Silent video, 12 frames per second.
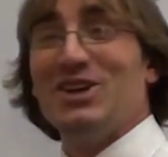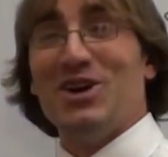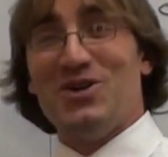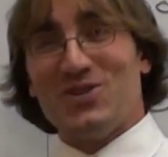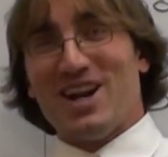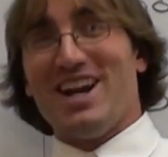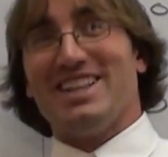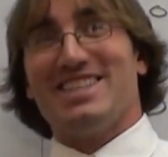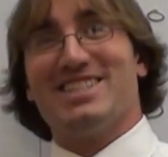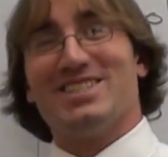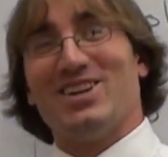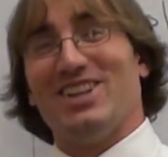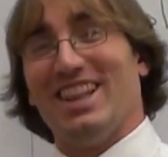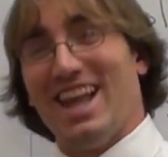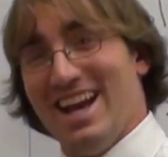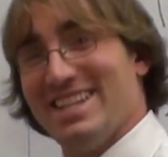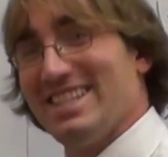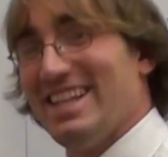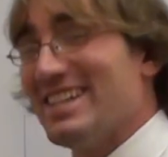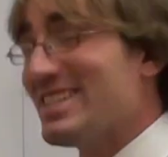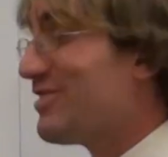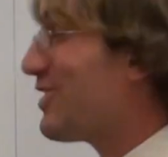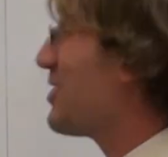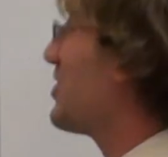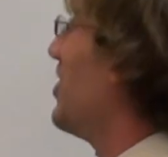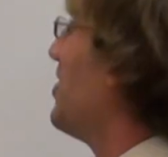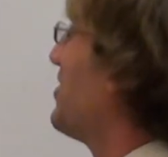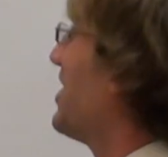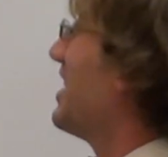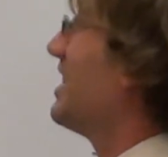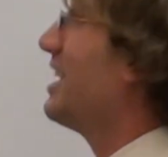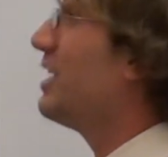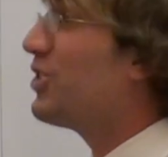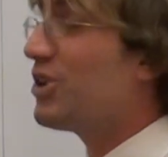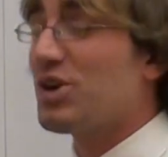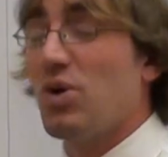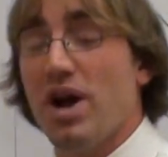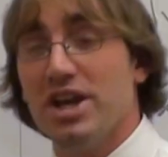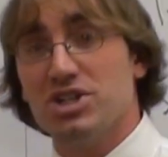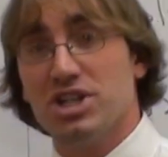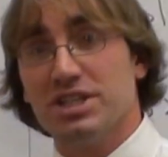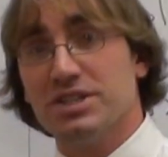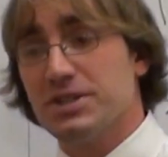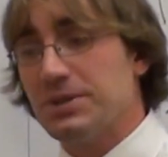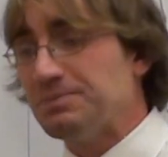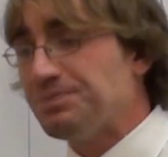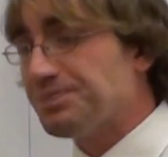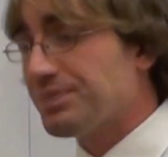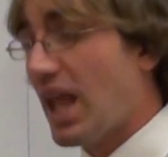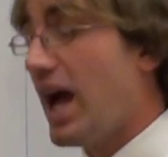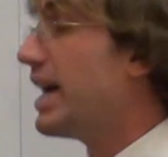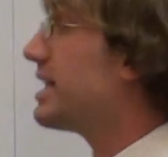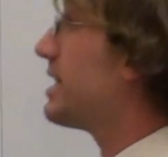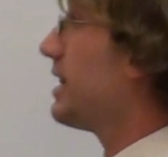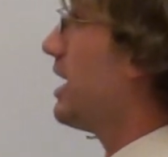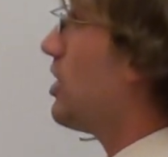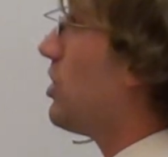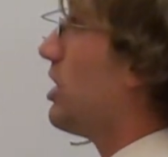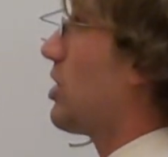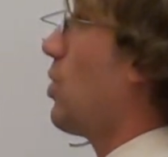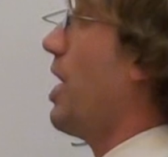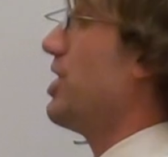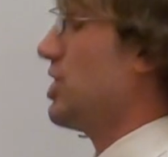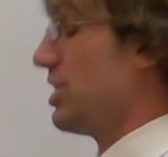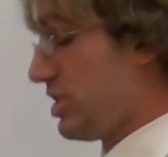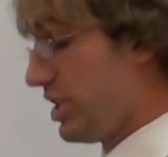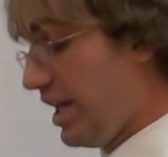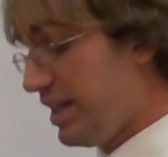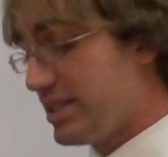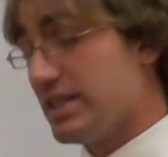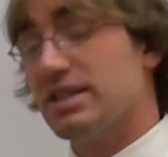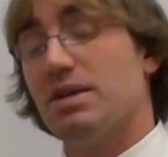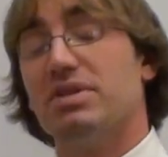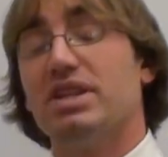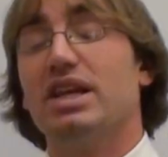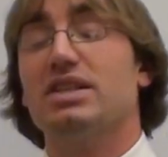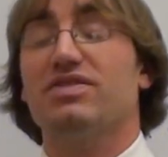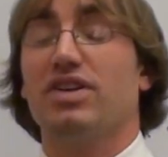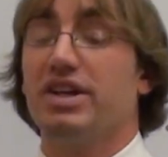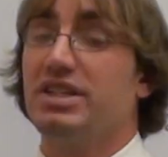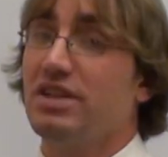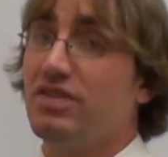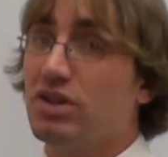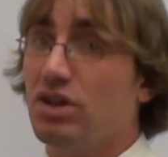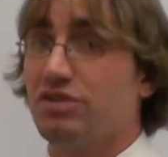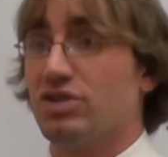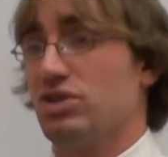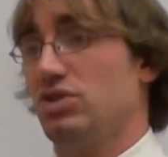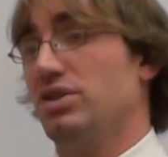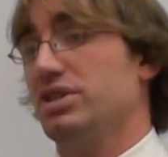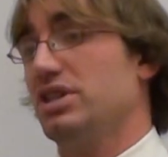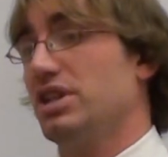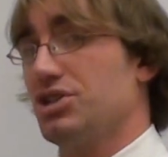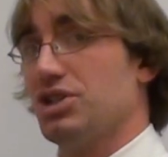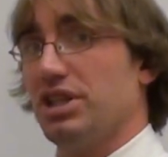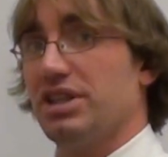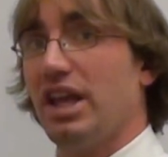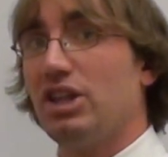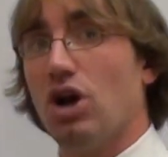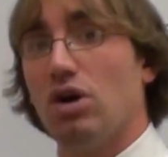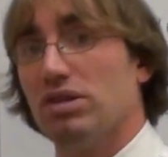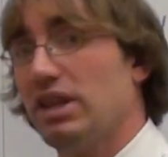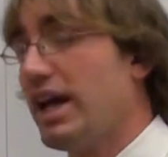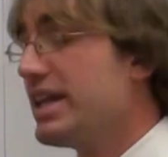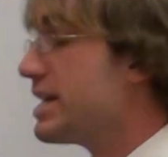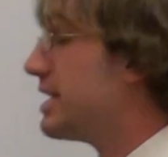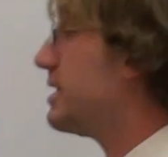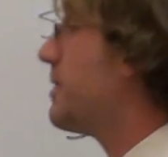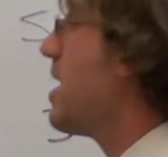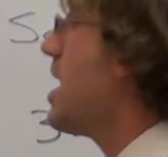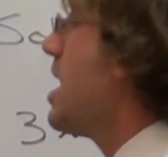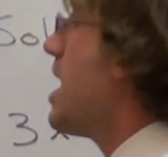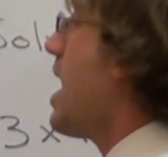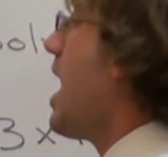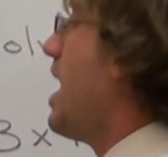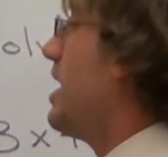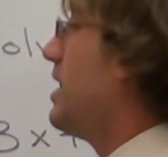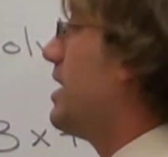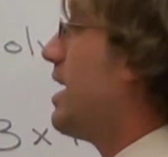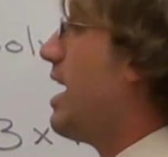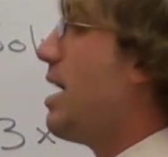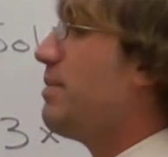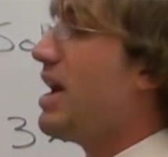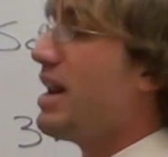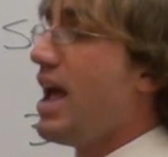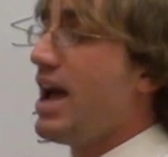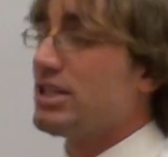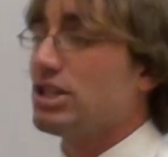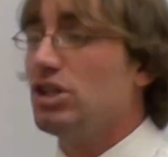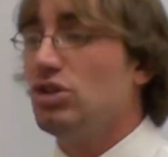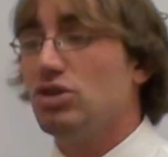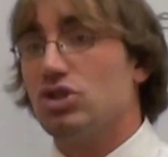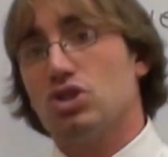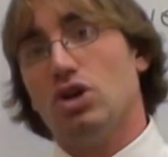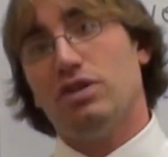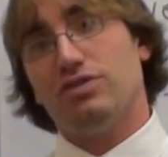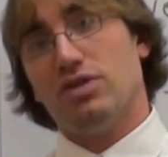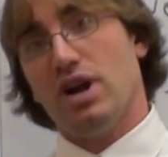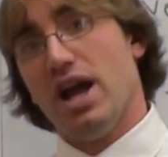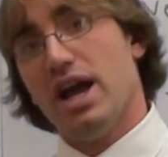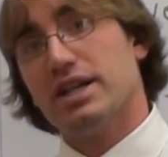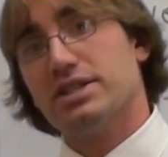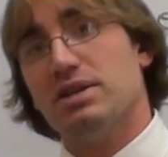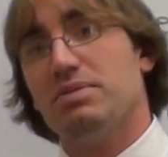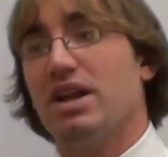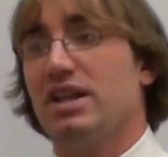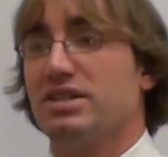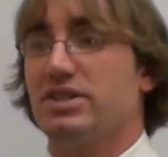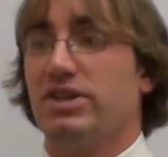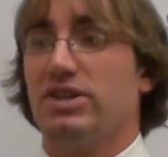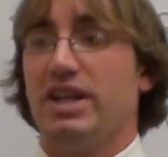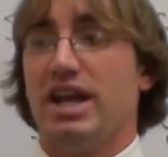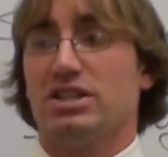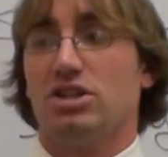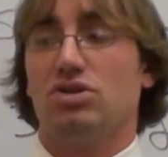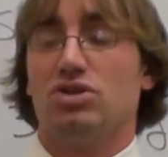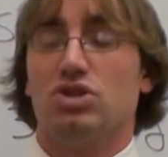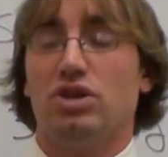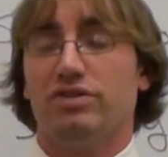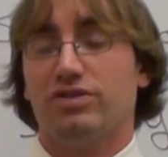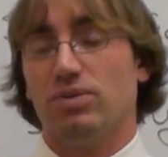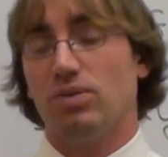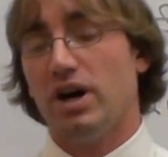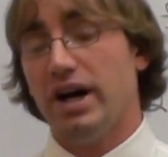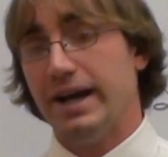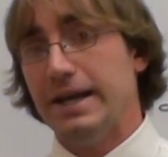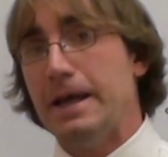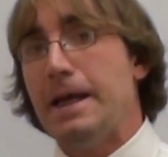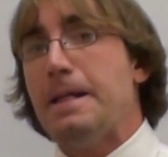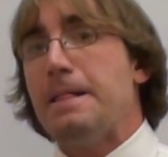All right, this is our last lesson for solving linear equations. It's literal equations, and this is something that's very difficult for students initially. They don't like it. And I'm not asking you to solve for x, I'm not necessarily asking you to solve for y.